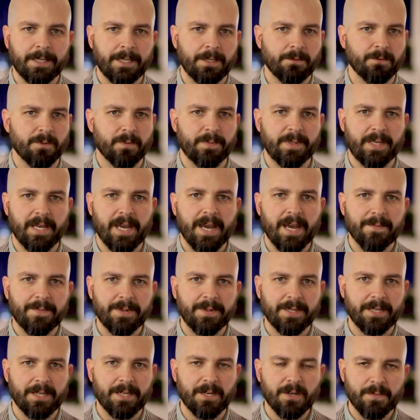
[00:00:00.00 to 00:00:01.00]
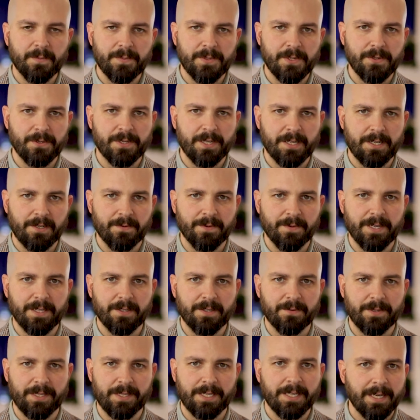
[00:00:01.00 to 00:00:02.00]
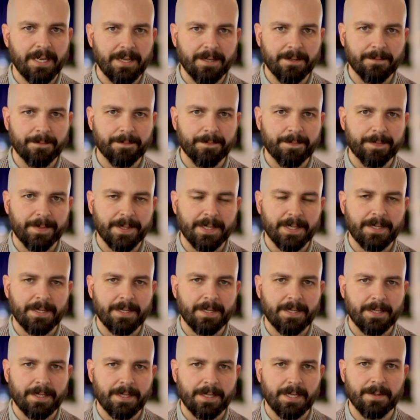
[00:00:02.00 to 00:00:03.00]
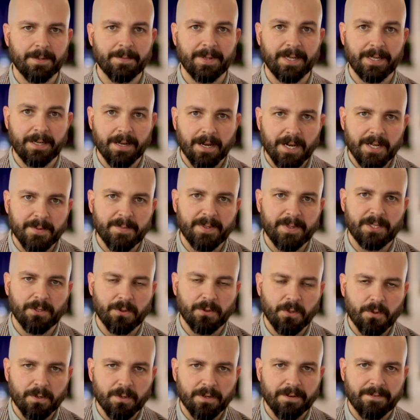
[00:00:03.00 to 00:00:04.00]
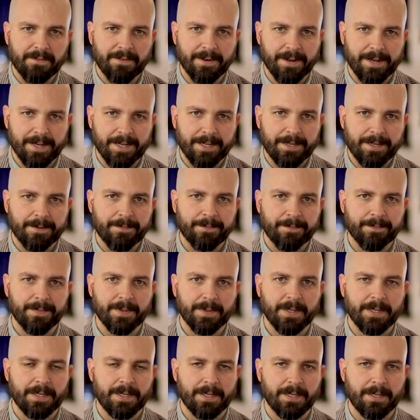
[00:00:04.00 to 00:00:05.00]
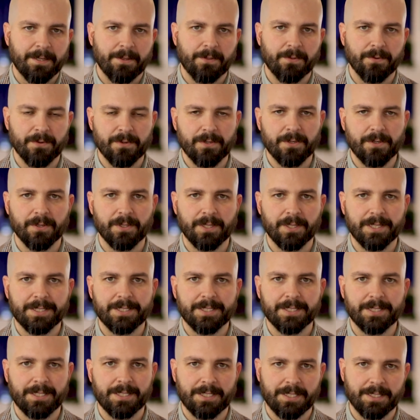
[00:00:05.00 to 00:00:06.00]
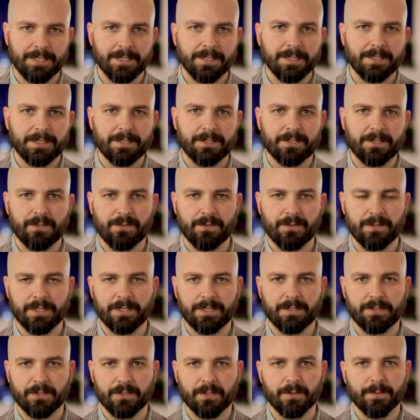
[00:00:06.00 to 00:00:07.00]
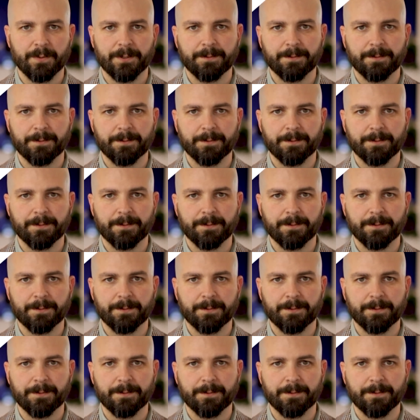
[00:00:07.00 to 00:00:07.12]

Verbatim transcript: We'll be happy to help you in any way that we can. And may God be glorified through your listening to this sermon.